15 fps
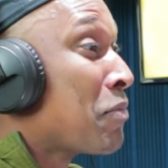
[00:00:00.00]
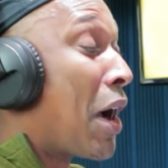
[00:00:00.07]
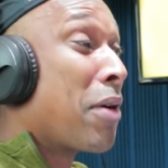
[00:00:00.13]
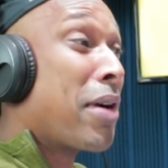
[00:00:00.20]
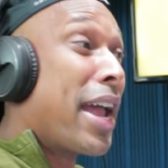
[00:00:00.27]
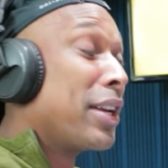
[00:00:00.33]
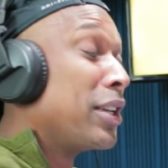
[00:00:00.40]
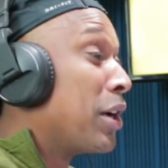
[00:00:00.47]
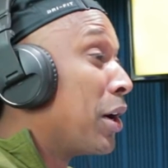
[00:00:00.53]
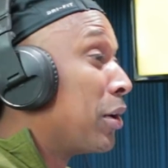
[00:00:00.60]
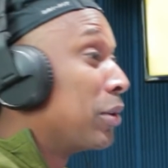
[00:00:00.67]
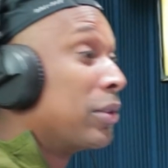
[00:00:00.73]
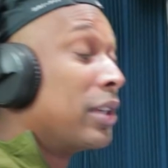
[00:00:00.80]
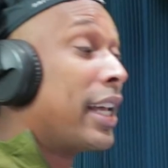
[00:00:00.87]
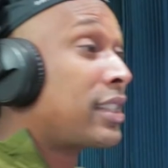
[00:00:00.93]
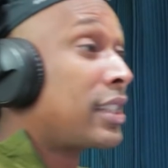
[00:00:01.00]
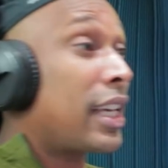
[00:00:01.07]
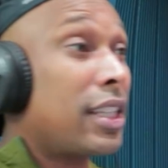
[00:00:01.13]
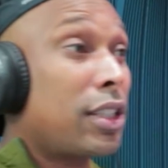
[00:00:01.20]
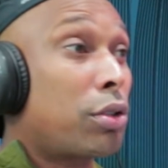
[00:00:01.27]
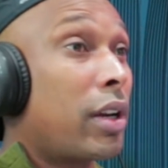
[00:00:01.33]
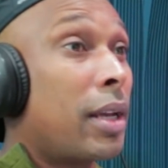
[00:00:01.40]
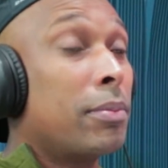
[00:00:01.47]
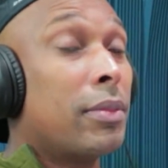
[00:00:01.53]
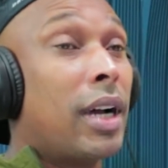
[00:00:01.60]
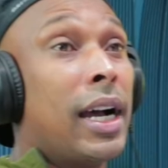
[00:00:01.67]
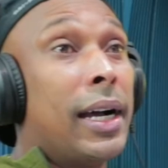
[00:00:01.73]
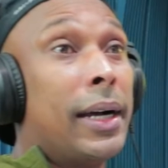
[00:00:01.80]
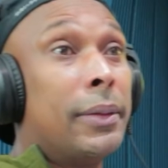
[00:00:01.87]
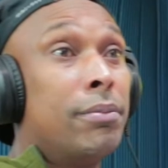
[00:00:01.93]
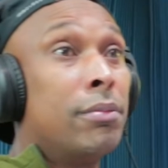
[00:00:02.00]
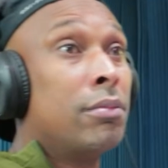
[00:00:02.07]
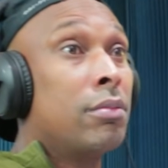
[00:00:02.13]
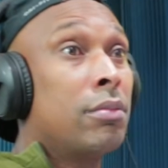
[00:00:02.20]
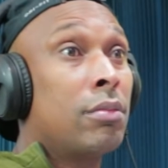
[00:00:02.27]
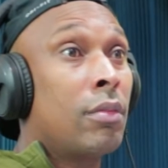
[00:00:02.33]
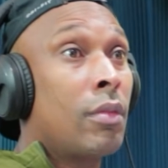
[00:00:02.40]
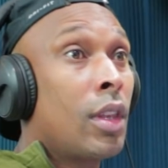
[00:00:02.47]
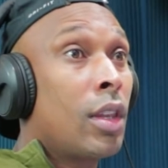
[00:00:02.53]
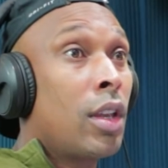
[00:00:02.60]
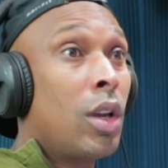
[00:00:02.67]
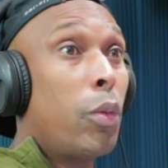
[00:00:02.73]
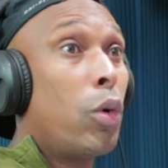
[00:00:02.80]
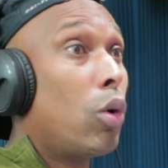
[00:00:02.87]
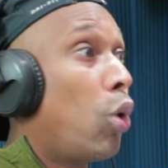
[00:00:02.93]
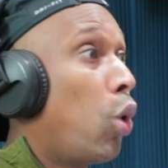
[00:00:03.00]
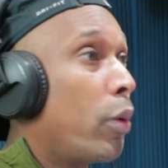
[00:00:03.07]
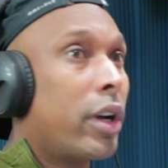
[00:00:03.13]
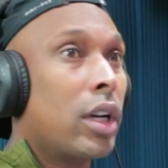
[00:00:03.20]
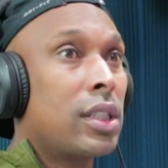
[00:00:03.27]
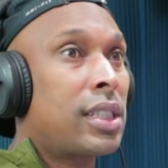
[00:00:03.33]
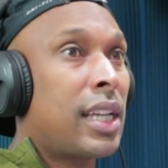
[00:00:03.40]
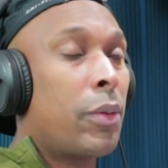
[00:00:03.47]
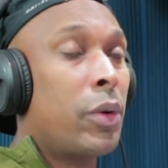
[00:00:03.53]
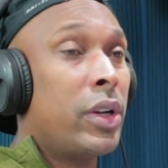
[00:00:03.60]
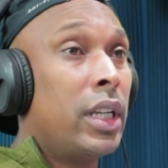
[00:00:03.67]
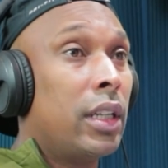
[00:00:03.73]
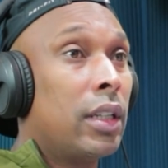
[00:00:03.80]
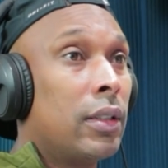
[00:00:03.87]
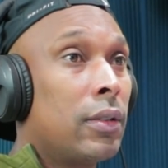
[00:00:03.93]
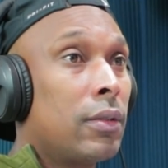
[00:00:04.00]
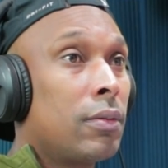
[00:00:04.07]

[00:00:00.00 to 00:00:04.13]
All right, yo. Let's hear this rhythm. Who we gonna start with, Ding?